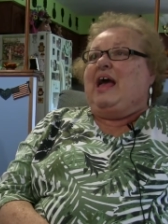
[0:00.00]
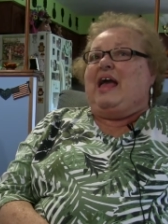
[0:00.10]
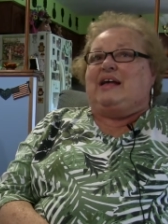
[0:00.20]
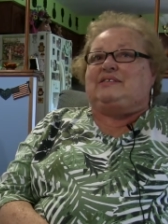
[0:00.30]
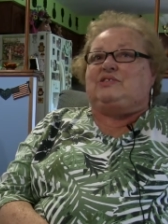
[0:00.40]

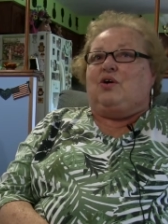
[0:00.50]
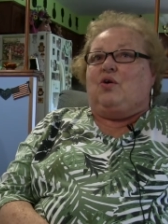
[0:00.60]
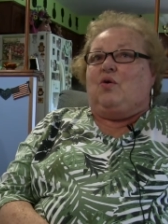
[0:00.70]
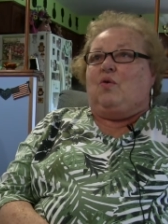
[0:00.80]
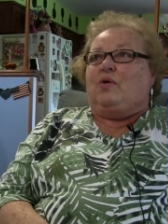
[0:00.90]
And
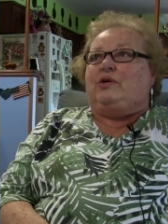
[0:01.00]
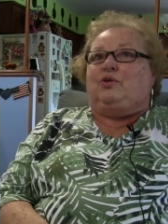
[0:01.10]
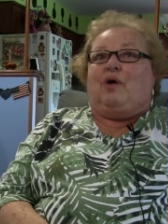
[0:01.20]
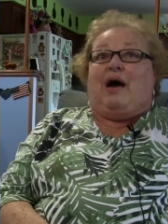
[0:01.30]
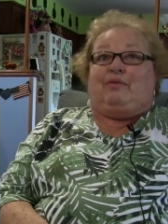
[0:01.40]
so, you
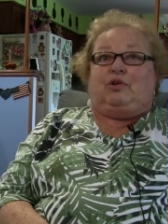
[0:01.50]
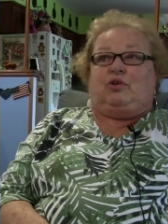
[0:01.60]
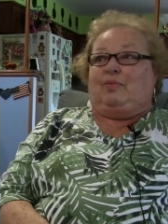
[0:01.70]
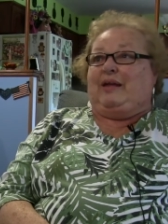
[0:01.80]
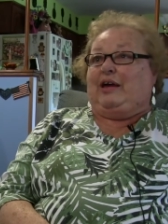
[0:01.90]
know, I would go
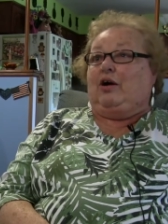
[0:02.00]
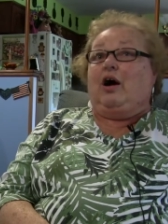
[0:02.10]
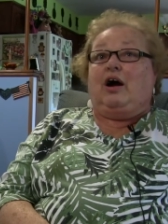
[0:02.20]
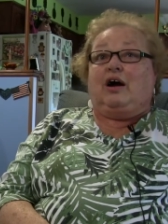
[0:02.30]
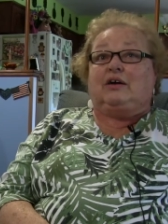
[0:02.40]
to play
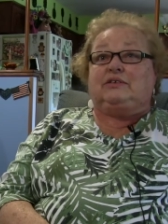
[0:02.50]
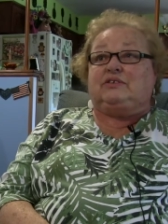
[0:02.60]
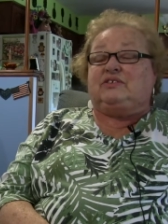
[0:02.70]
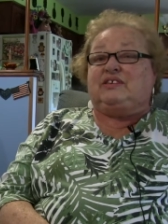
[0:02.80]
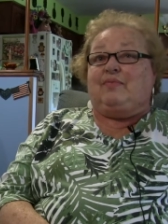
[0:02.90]
cards
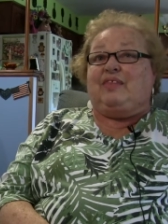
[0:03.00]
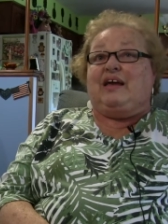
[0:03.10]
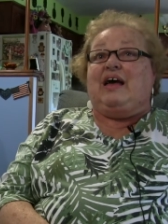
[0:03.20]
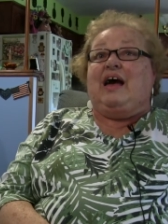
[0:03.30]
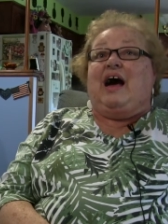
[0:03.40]
or
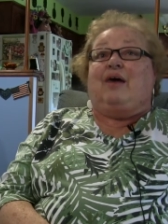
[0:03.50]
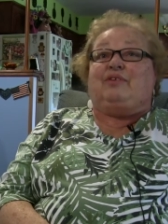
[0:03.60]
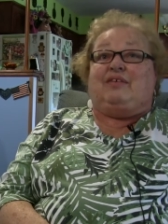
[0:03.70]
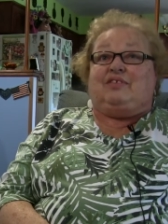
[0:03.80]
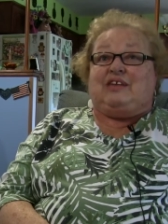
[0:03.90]
something. I
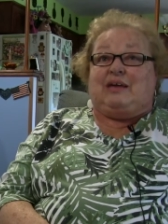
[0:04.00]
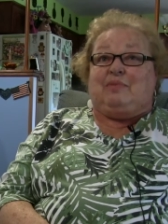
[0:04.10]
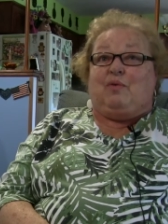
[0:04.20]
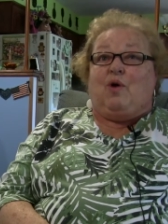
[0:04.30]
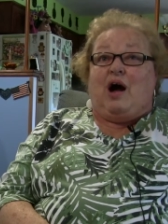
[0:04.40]
would have to take
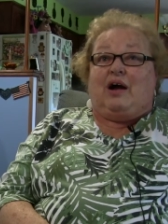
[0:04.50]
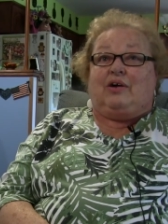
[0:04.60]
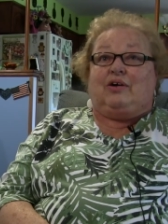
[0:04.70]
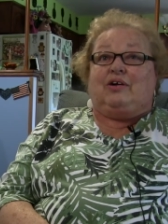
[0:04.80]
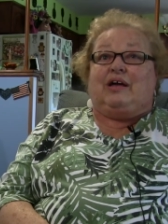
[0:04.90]
my
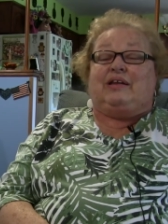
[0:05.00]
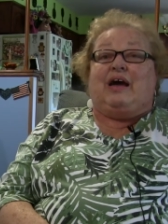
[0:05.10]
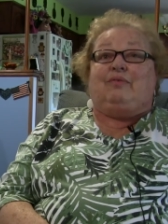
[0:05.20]
walker and I